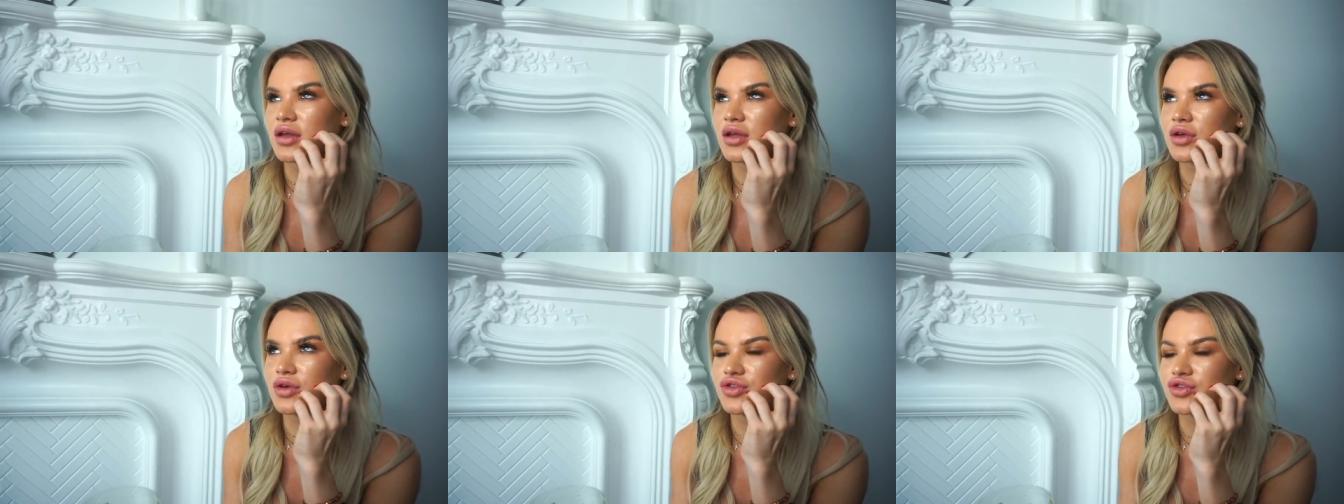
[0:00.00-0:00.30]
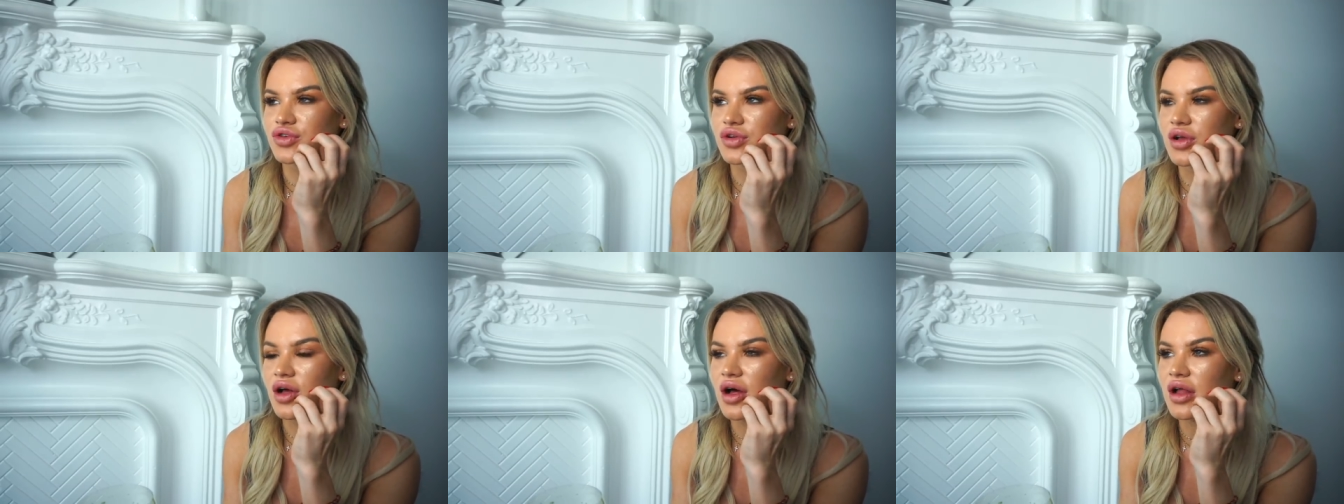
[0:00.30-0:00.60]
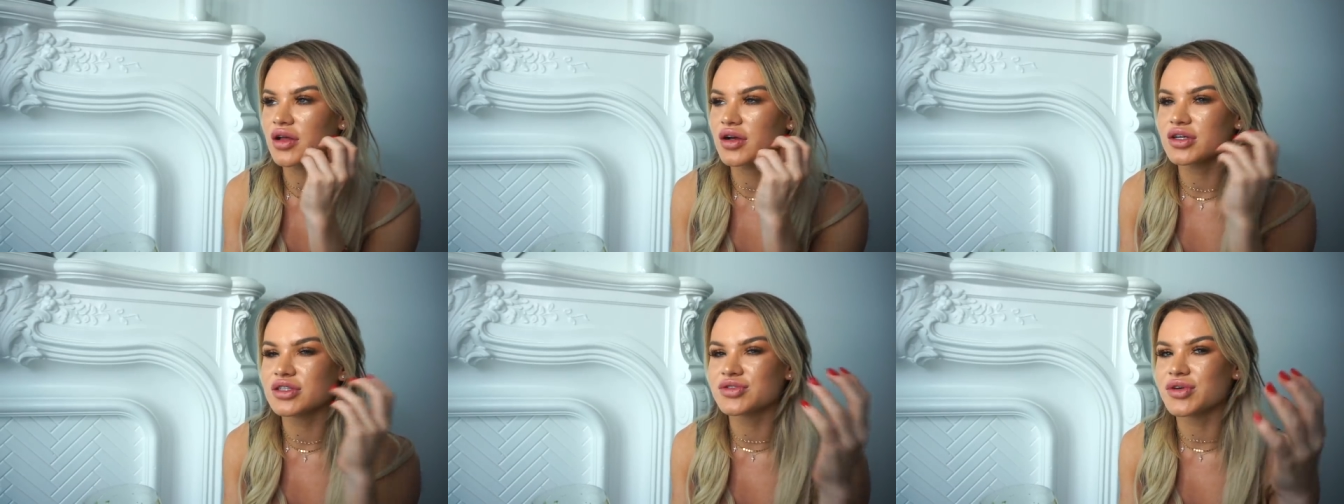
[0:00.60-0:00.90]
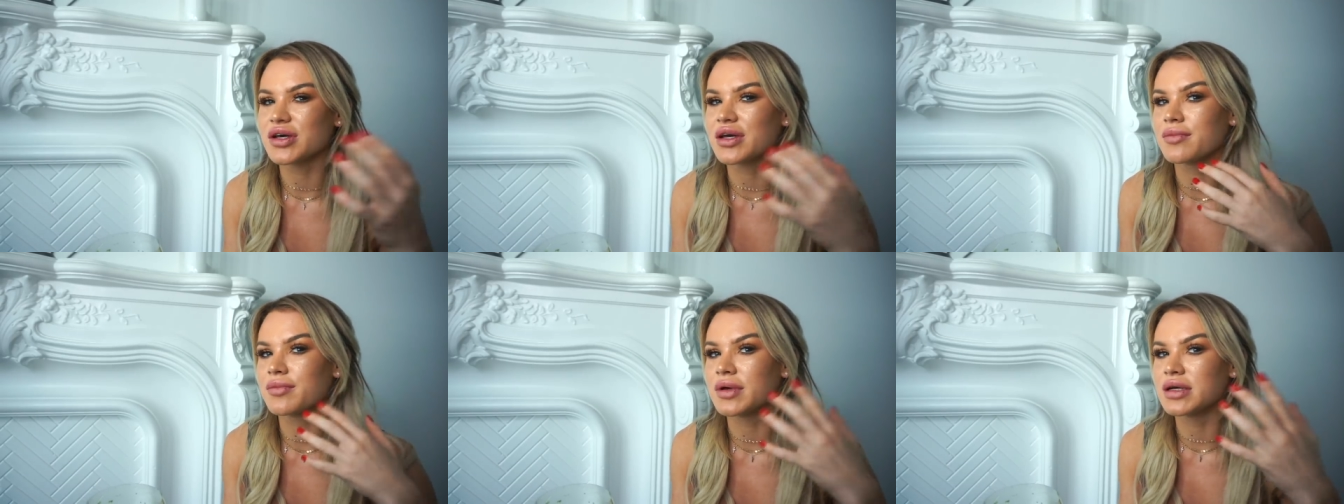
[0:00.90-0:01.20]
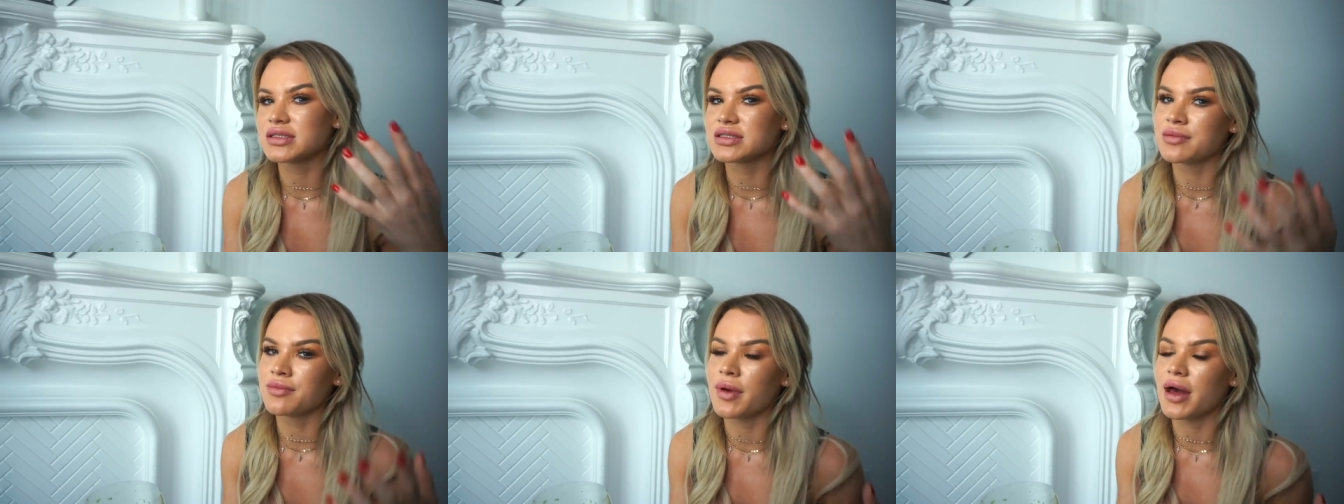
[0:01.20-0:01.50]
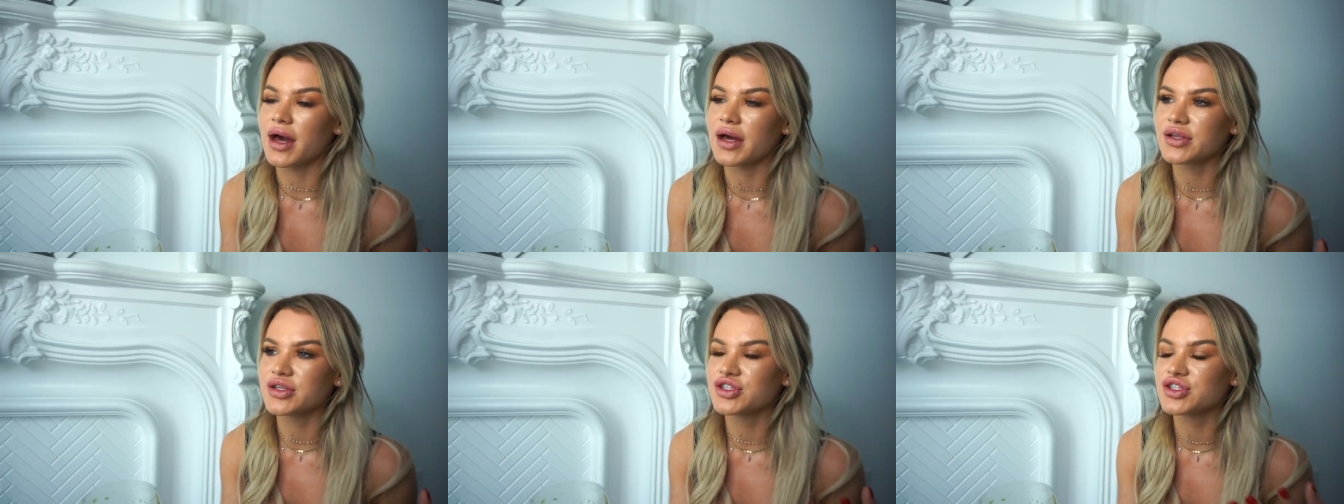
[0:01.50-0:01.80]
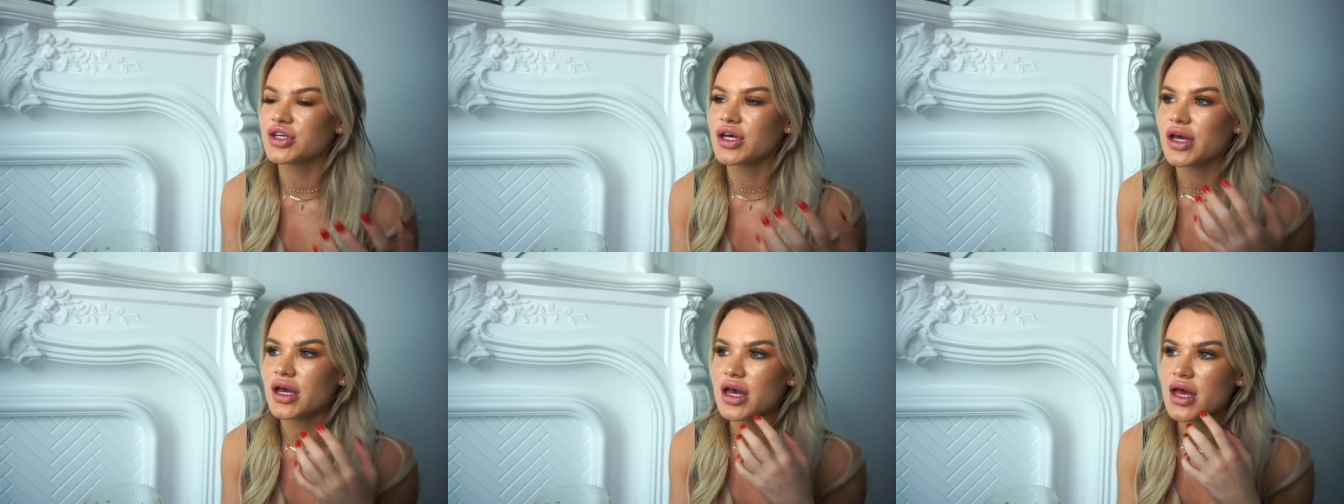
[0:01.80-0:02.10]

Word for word: and neutral colors so I can mix and match.